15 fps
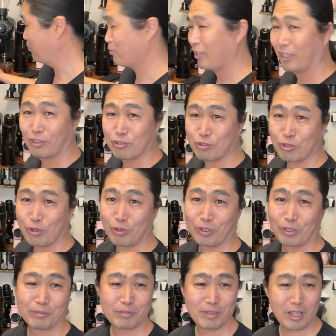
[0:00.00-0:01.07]
so I can show you
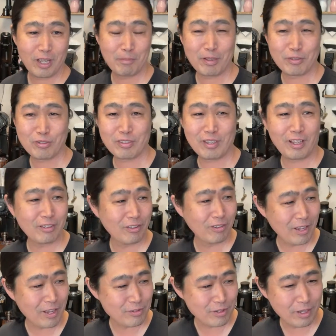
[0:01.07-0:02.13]
how much static you
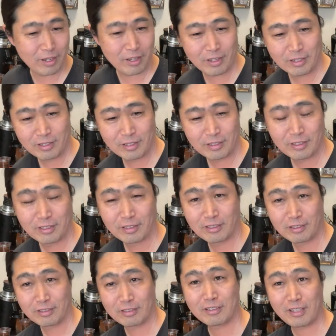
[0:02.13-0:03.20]
guys have, uh,
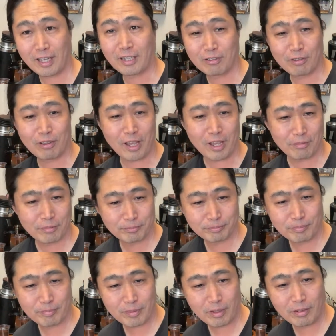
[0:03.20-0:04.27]
static you have
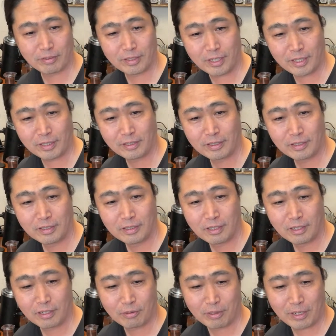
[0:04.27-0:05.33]
on that
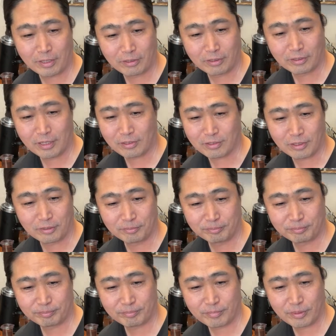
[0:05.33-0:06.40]
uh, grinder. That's it.
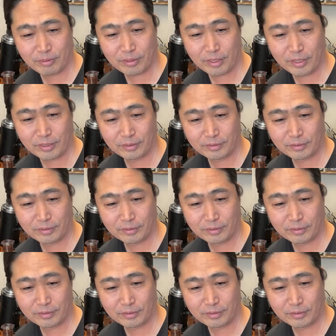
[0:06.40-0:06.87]
Okay.